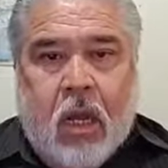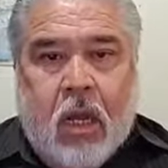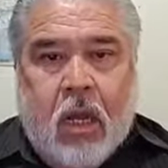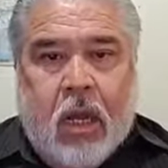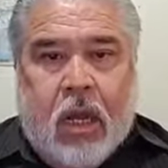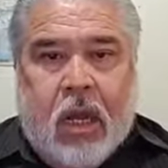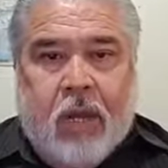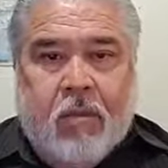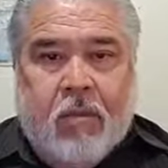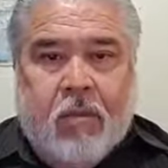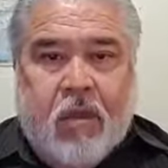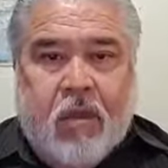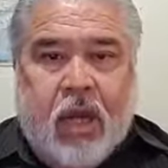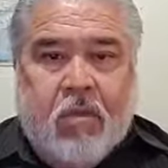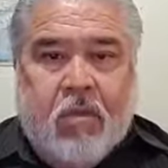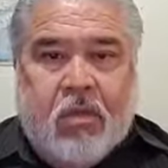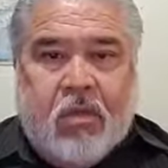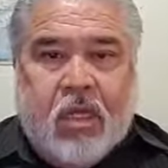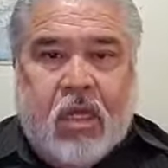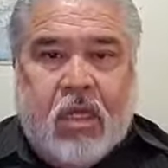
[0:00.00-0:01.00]
And the
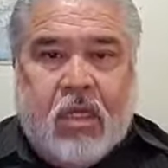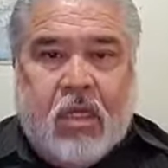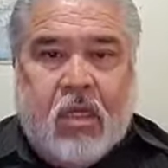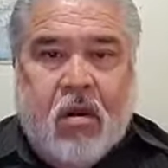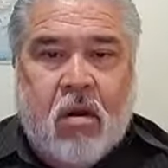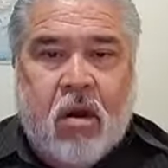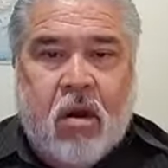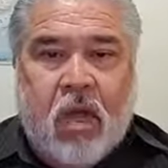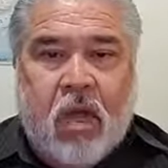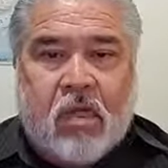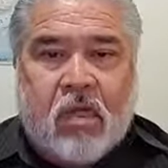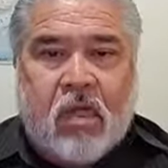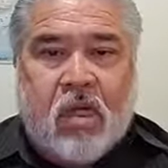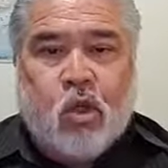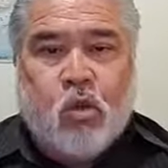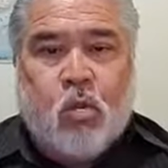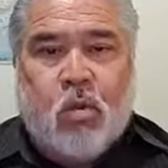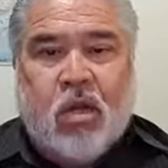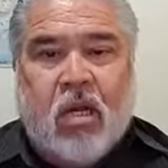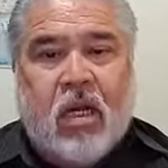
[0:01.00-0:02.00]
Bible says our hands
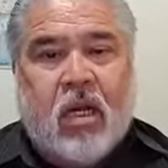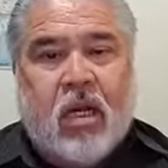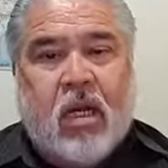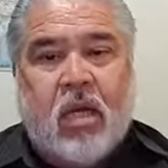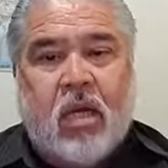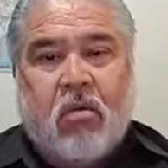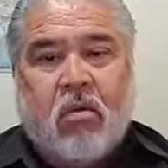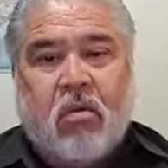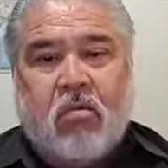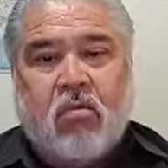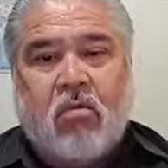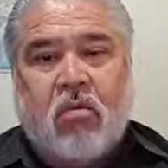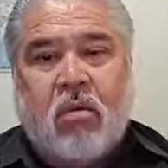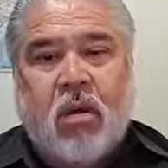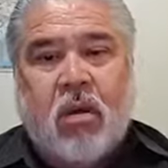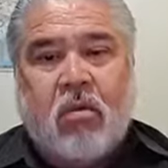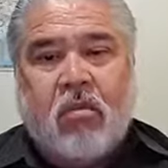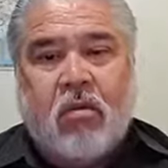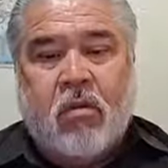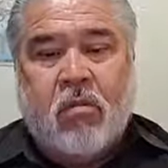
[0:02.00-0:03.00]
need to be clean in order to
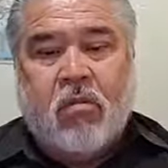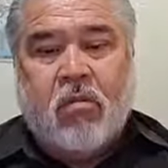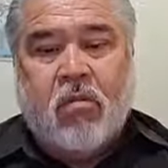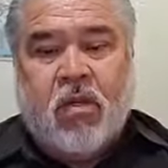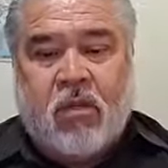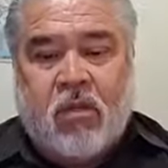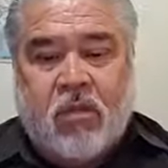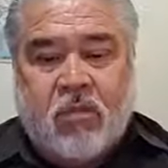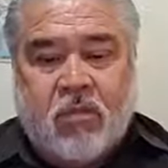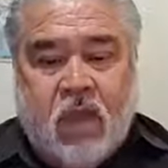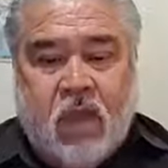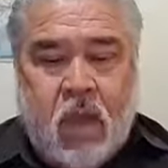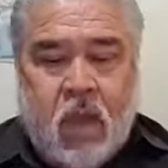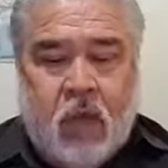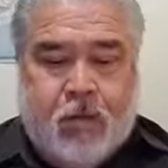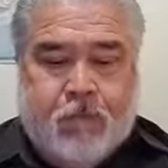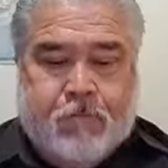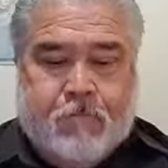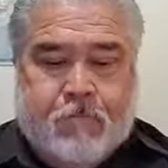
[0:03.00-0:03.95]
come to the presence of God